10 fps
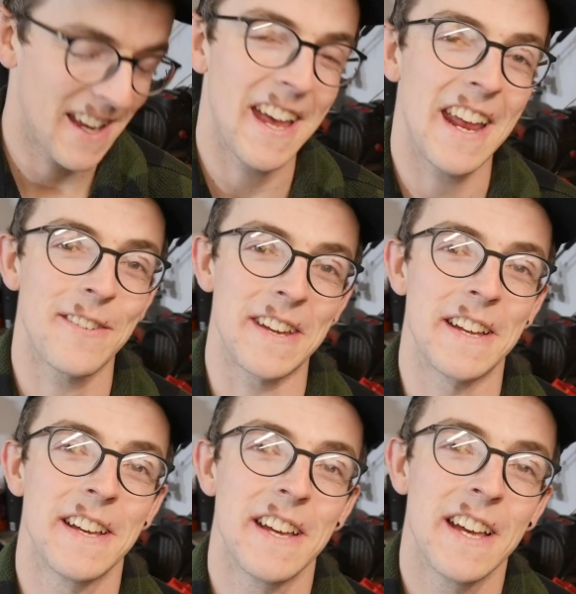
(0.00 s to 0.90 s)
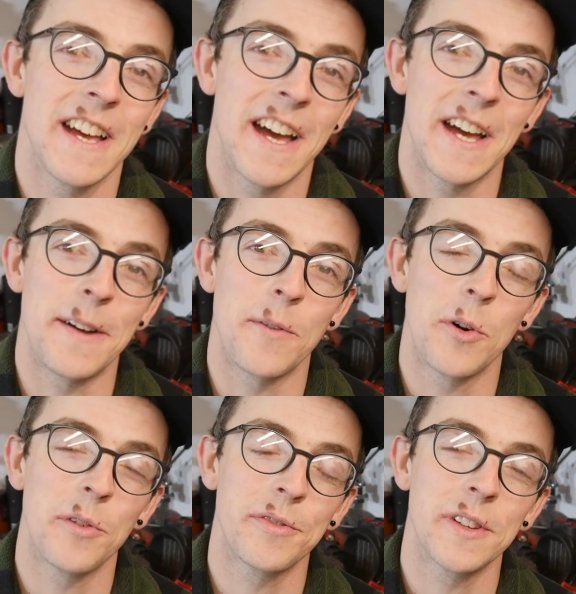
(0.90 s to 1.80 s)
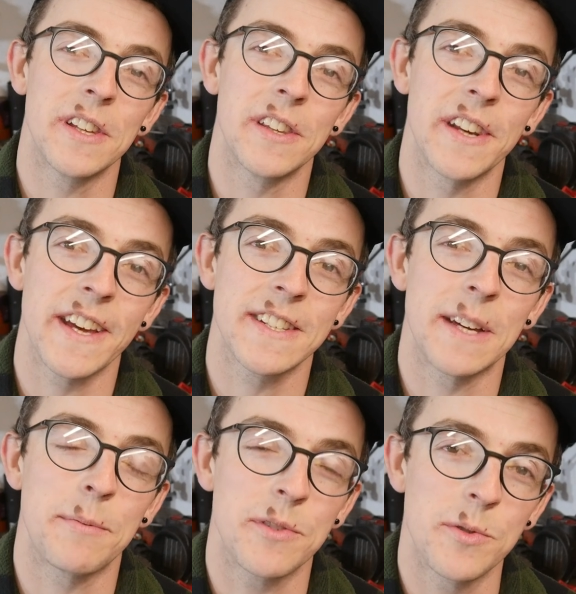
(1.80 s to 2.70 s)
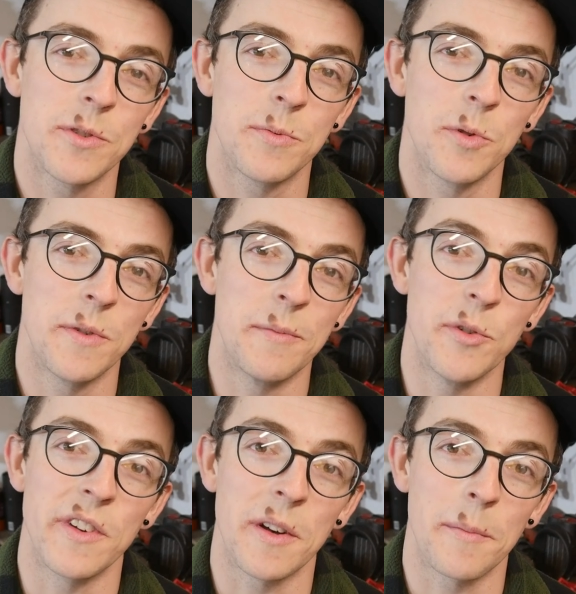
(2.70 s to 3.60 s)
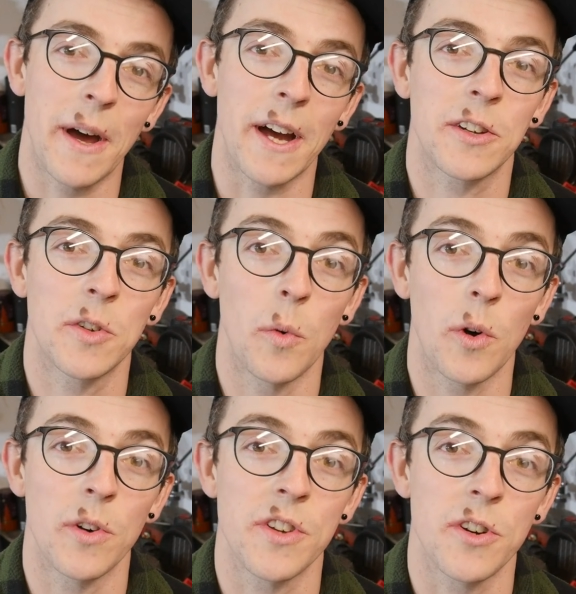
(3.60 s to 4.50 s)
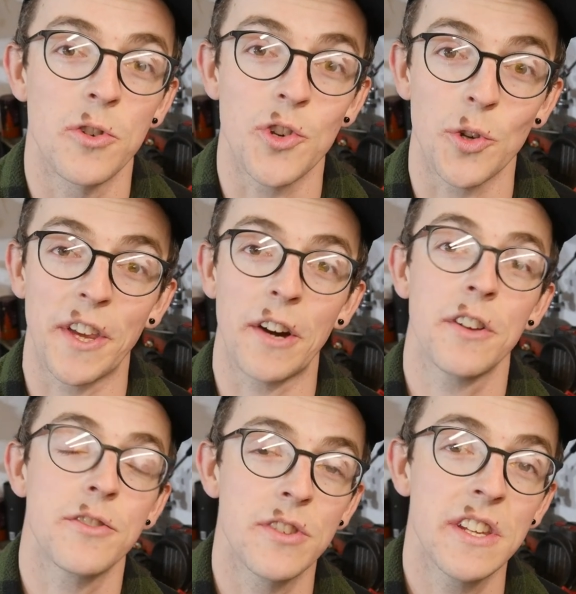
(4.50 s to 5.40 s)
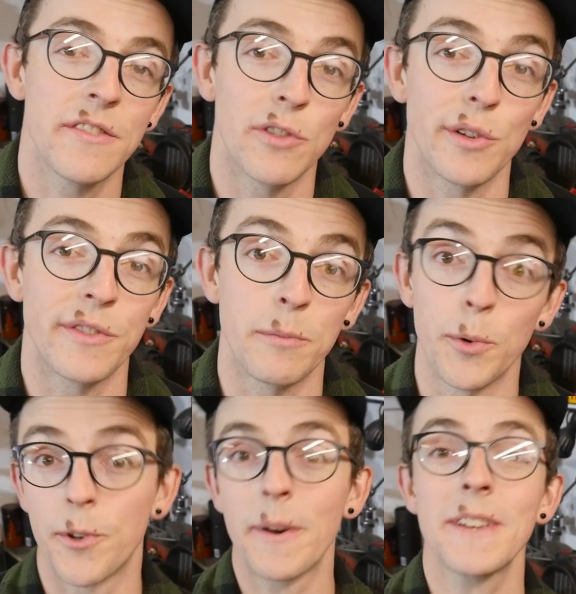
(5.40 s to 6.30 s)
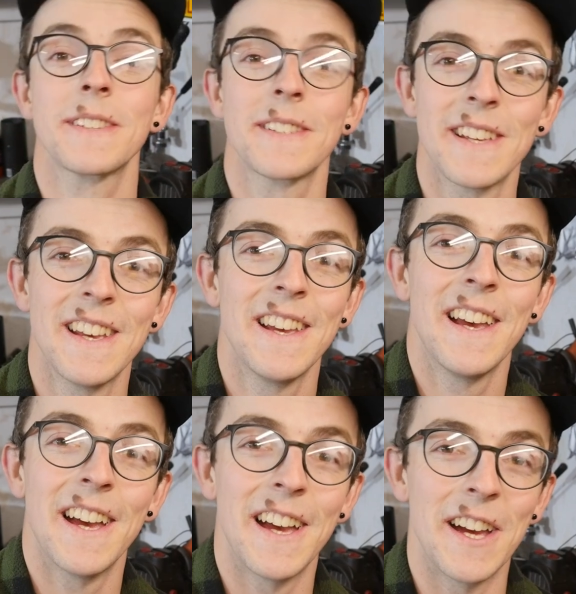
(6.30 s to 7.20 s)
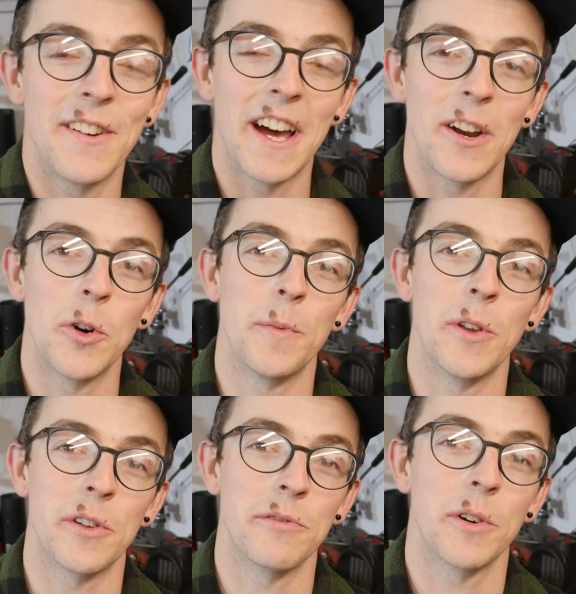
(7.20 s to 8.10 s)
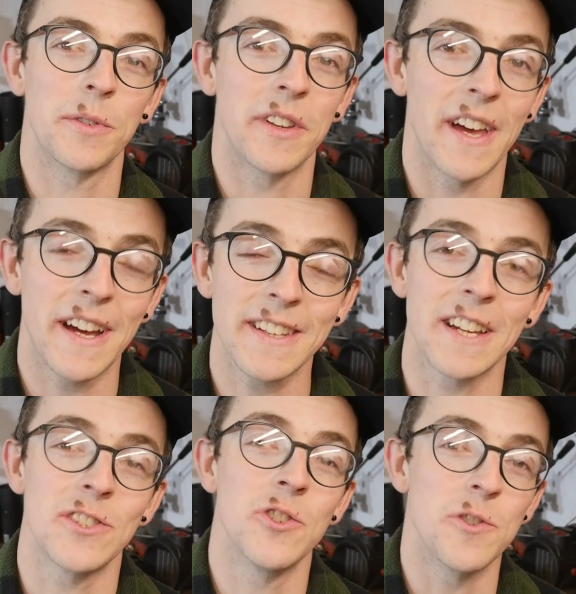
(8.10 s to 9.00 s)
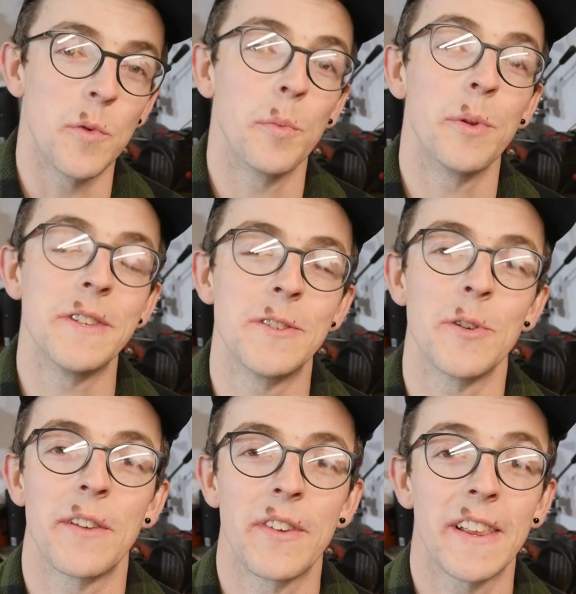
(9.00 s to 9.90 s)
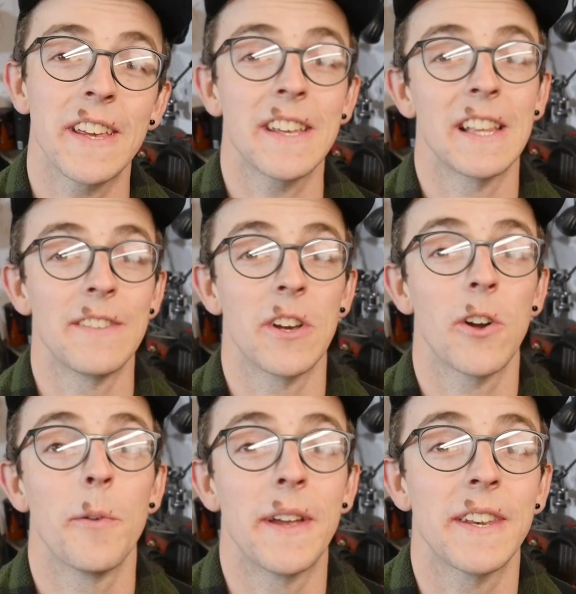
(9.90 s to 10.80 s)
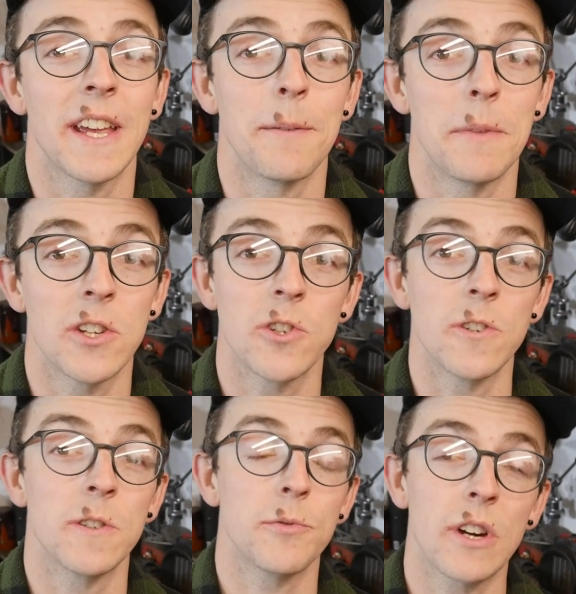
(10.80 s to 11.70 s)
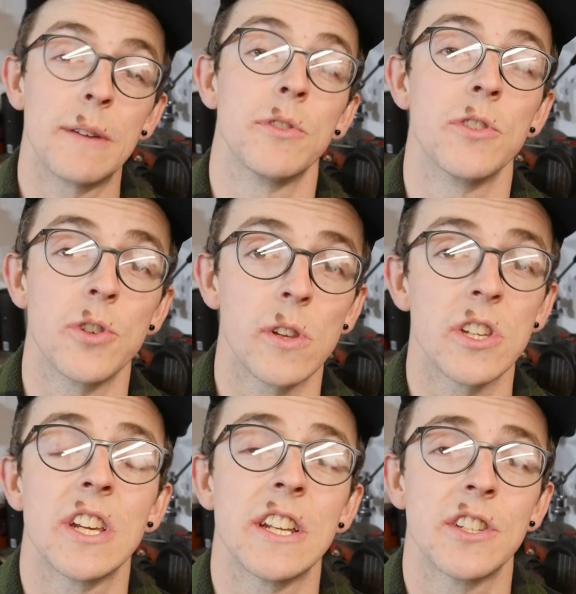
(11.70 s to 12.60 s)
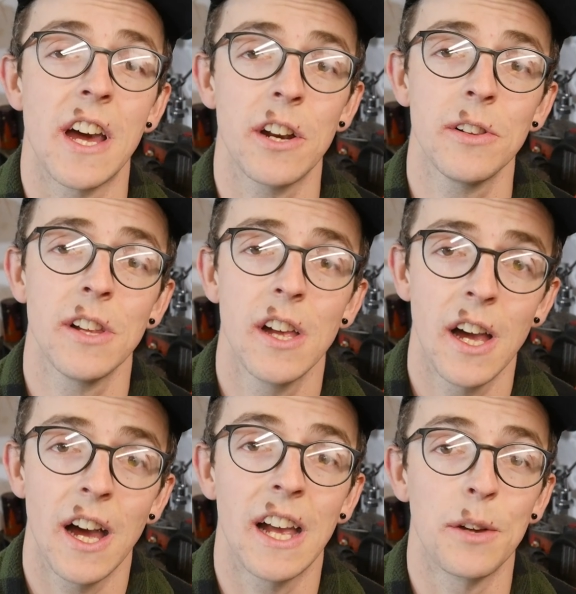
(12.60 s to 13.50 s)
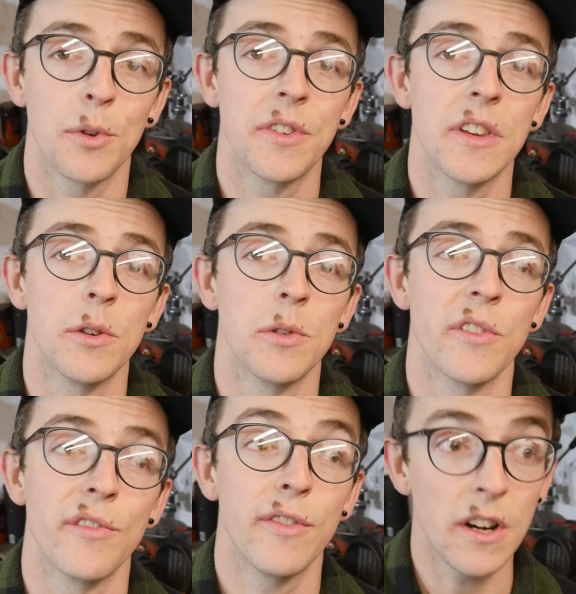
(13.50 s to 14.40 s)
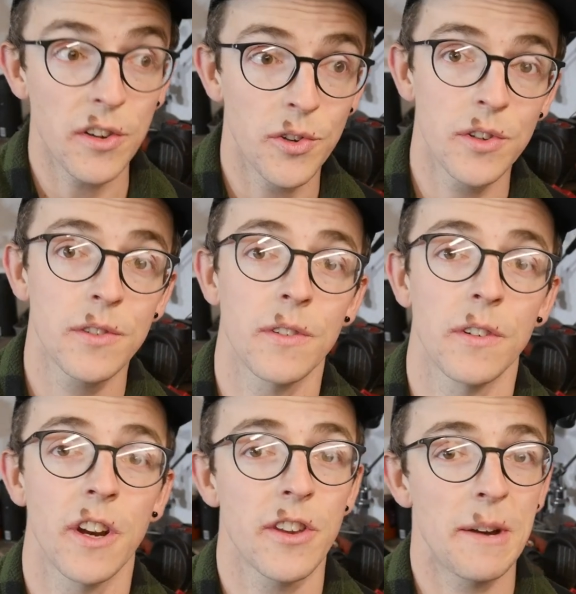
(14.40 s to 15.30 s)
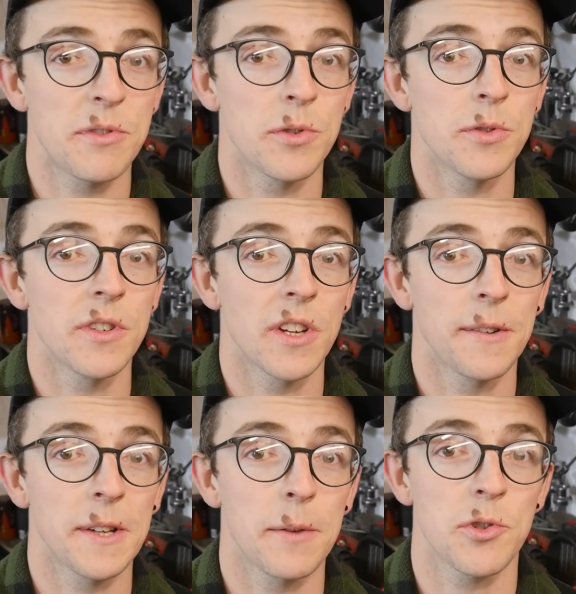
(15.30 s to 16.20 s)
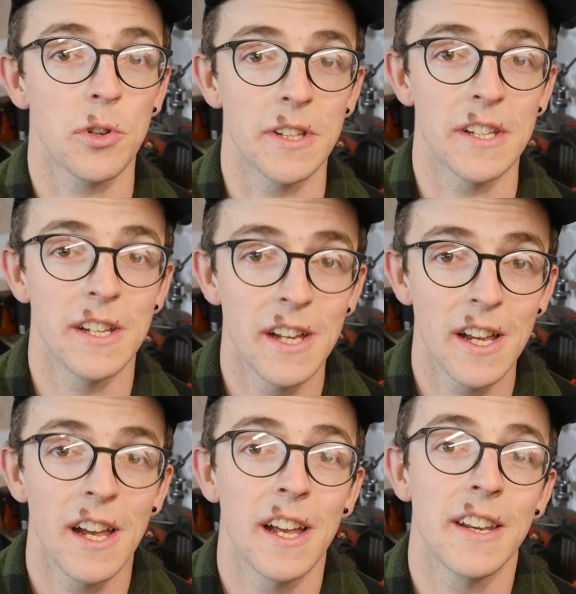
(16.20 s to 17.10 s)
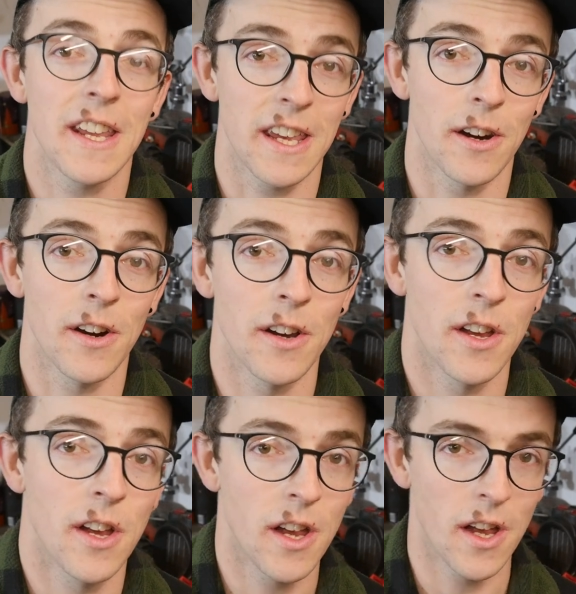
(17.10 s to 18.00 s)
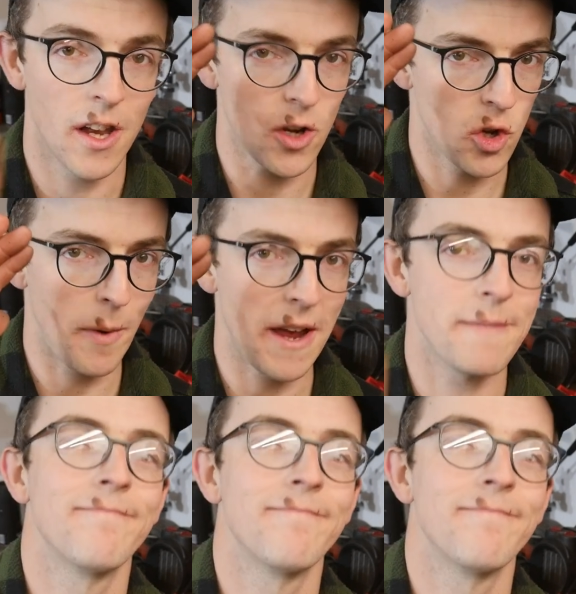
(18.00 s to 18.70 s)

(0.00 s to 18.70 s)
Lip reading: Anyway, hopefully the next episode we'll be moving back towards our usual territory involving motorbikes. And I hope you're looking forward to that. As usual, please do give me a like, leave me a comment, and make sure you subscribe to the Shoogly Shed channel. I will see you very soon. Another episode coming up shortly. Take care. Goodbye.